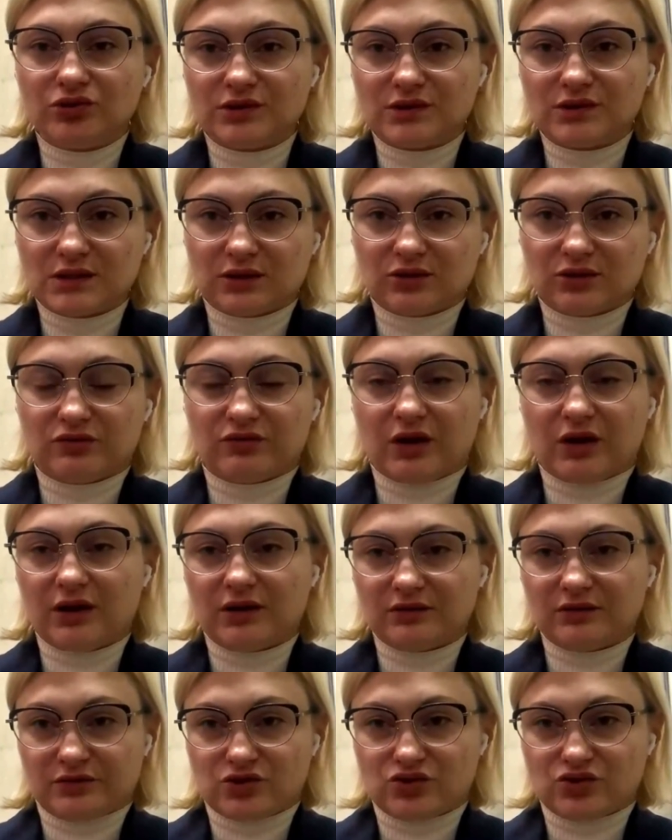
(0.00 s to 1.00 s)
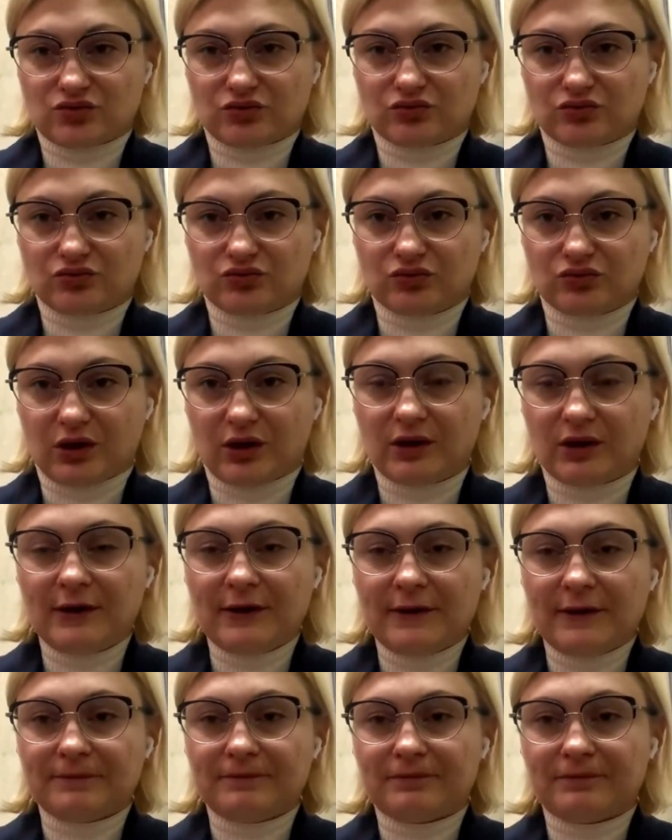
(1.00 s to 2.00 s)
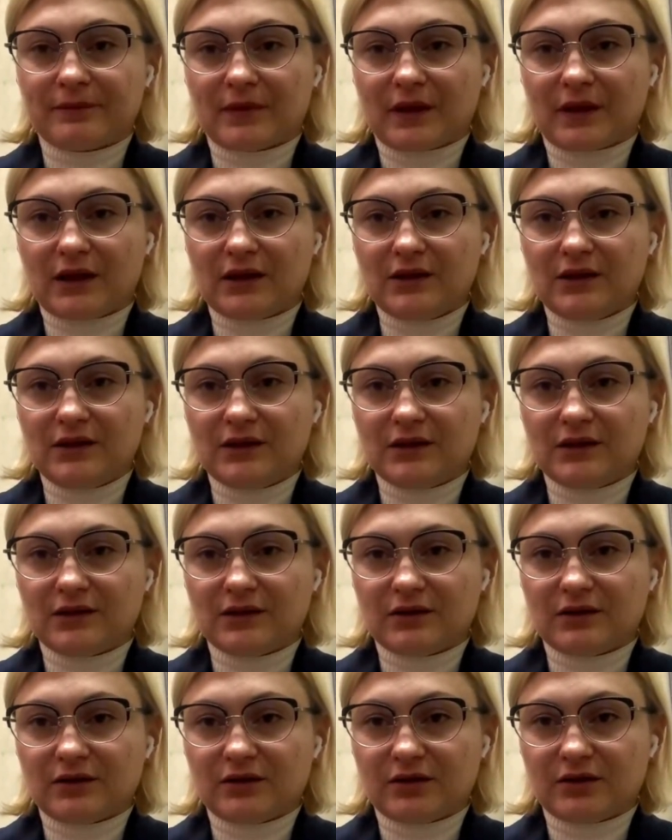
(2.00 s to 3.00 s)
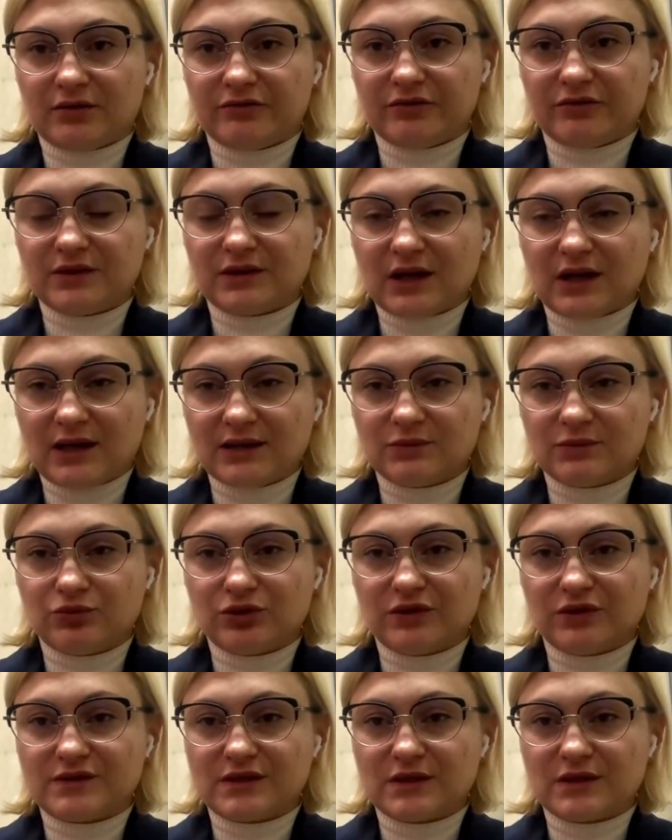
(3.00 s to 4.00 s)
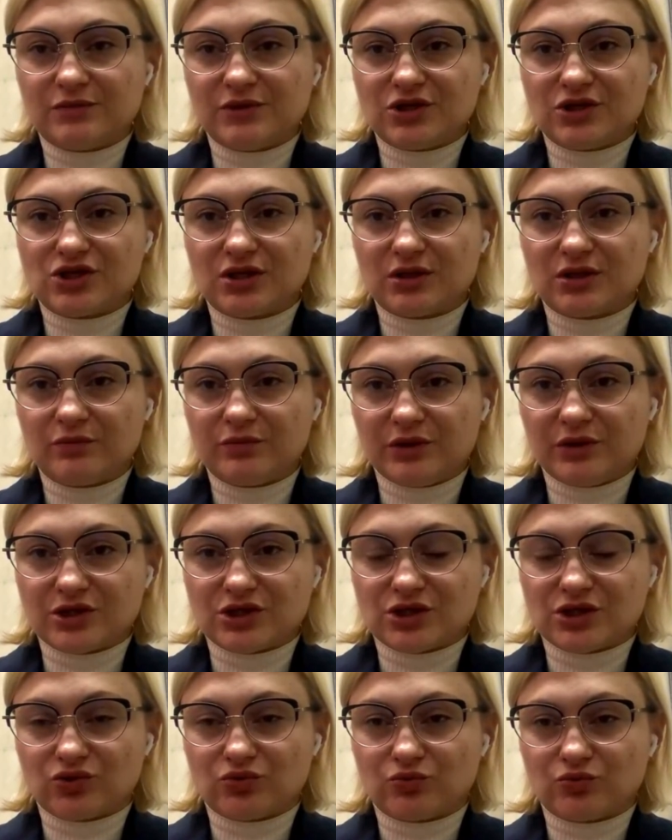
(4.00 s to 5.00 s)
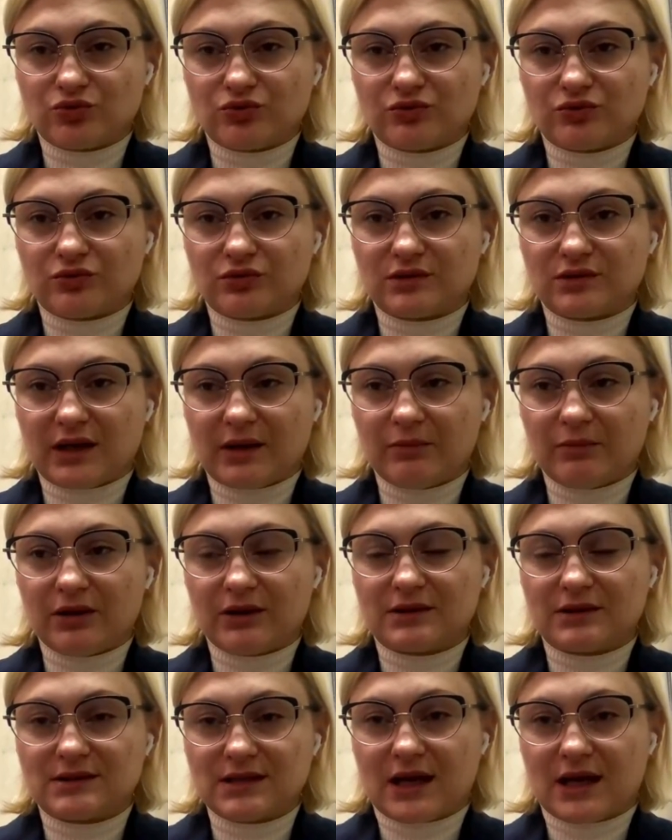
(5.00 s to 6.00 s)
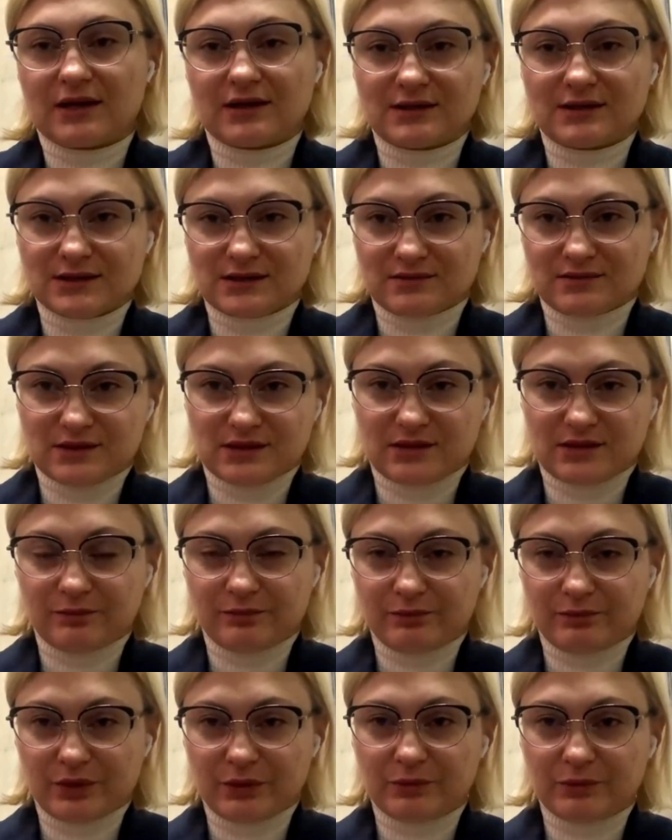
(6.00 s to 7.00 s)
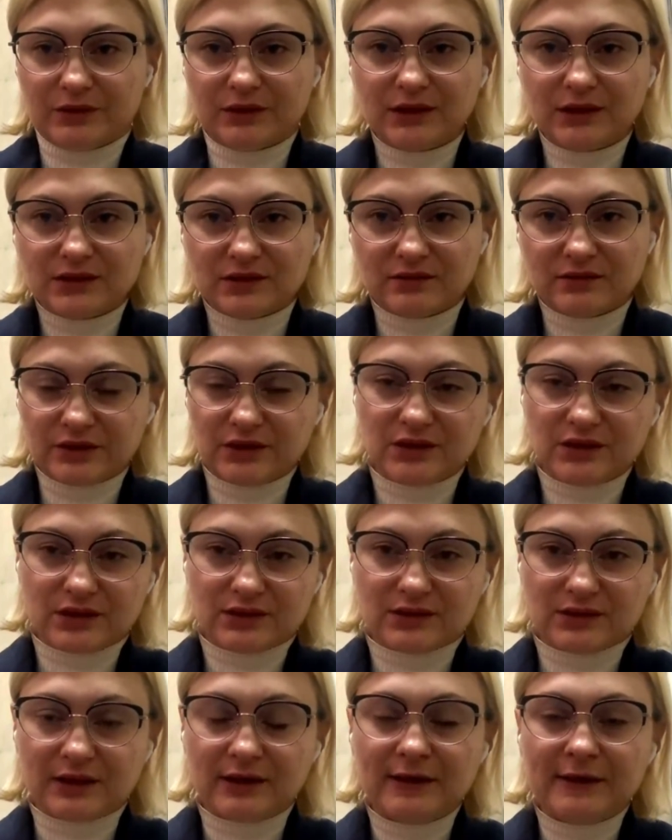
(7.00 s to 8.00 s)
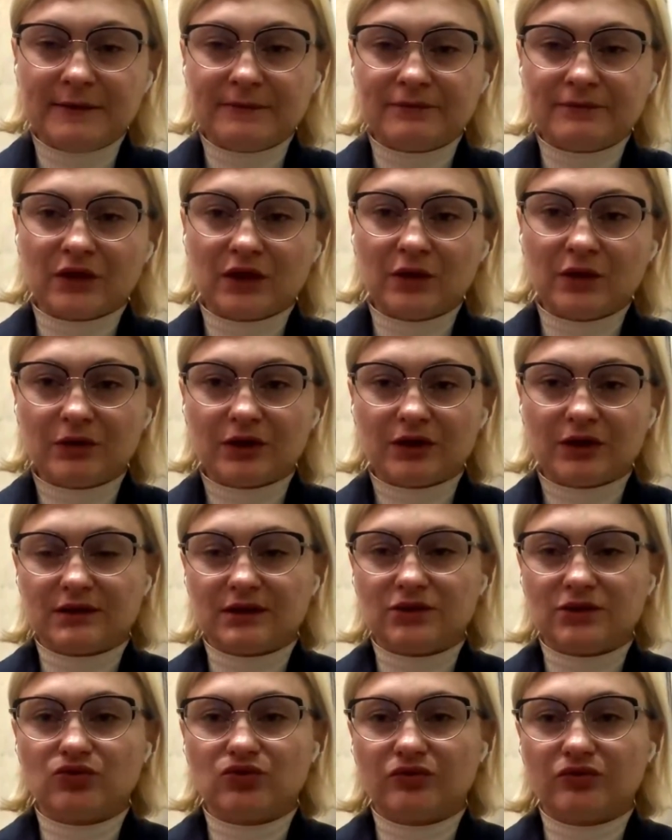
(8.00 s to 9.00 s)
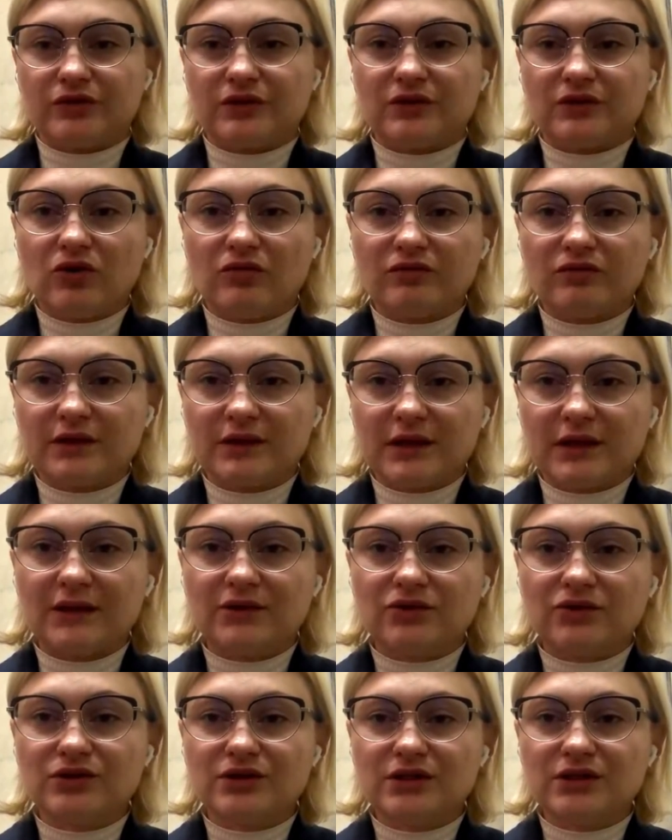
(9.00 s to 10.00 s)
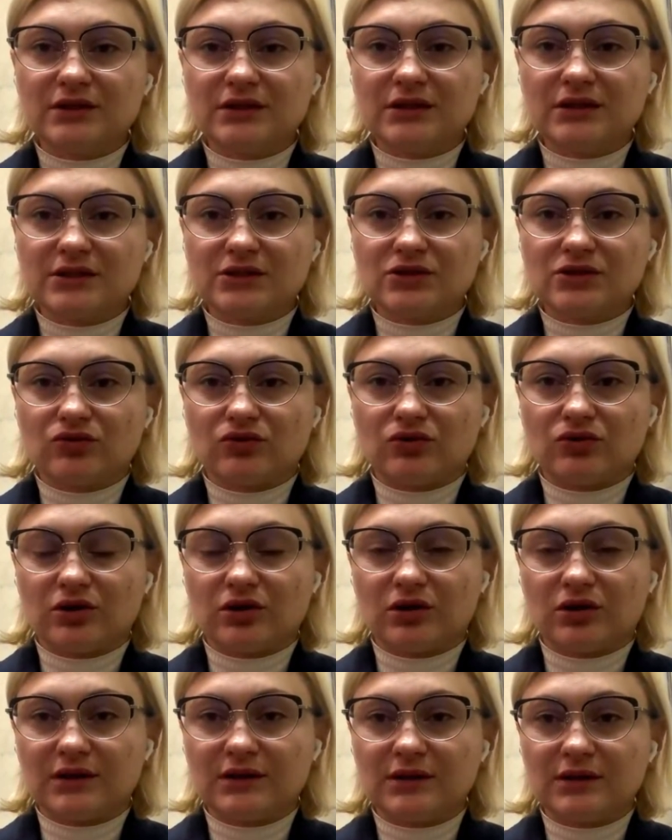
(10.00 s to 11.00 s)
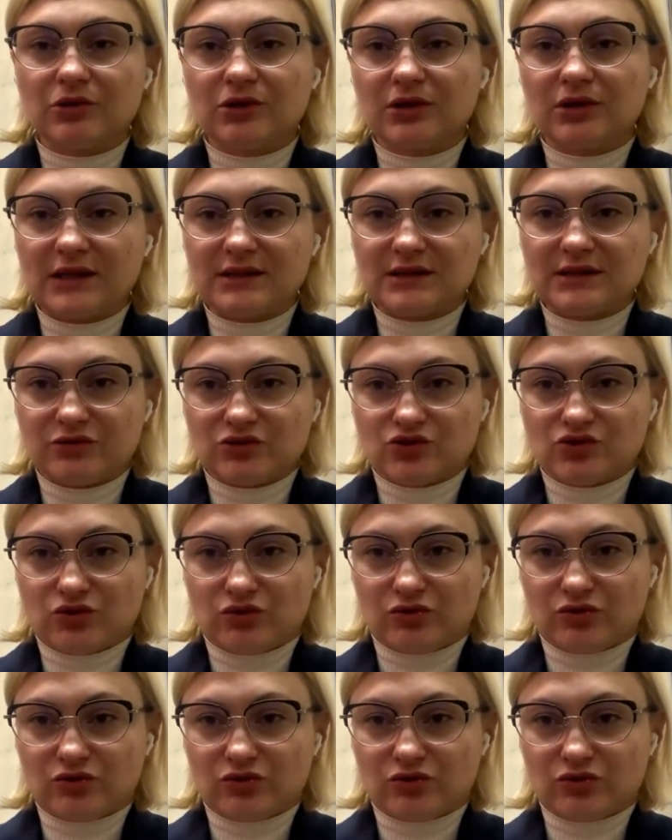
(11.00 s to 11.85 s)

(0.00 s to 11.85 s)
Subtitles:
well, cheaper it will be for you, because every day more and more infrastructure gets destroyed. So the expenditures will be higher and higher. So we need to win as fast as possible.